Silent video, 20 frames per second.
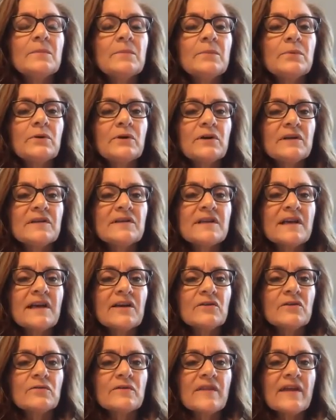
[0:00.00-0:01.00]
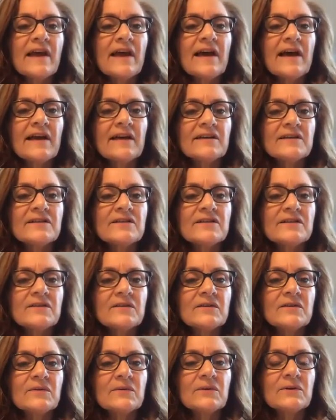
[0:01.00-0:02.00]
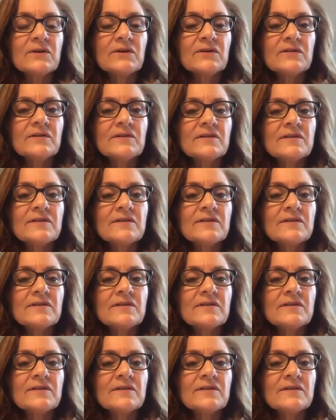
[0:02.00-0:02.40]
put under that, or